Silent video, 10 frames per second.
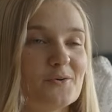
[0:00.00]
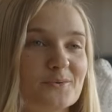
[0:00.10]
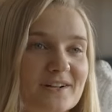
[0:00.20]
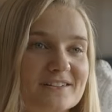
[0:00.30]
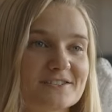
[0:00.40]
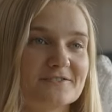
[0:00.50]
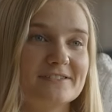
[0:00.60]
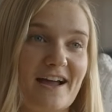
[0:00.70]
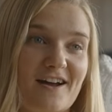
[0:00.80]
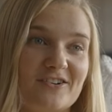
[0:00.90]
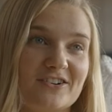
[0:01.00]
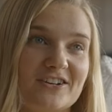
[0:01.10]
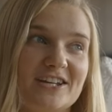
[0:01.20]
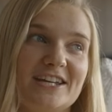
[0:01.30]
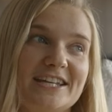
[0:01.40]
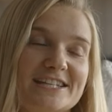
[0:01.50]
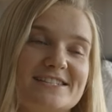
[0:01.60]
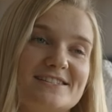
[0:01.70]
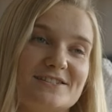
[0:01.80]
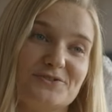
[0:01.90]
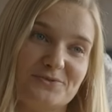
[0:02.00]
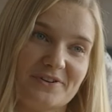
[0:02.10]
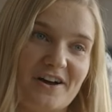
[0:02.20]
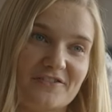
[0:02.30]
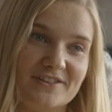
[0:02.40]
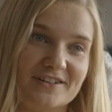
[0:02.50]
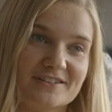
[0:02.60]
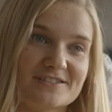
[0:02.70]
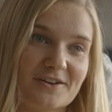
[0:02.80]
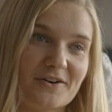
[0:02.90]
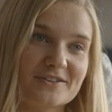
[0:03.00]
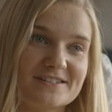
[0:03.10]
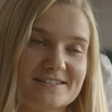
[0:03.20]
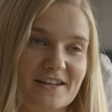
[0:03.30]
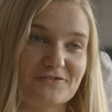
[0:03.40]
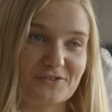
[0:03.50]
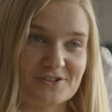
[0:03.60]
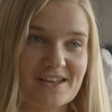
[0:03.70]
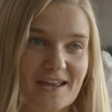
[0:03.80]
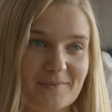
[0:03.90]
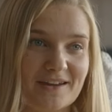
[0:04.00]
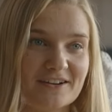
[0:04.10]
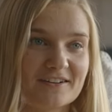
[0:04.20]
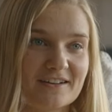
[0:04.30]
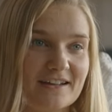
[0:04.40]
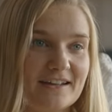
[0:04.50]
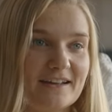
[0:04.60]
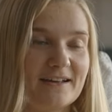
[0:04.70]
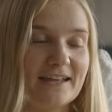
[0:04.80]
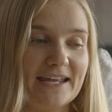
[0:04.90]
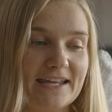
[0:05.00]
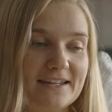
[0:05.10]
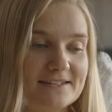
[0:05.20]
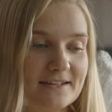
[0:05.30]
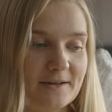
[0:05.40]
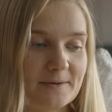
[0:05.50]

Well, so now it's 2.5 years ago since I first came here. And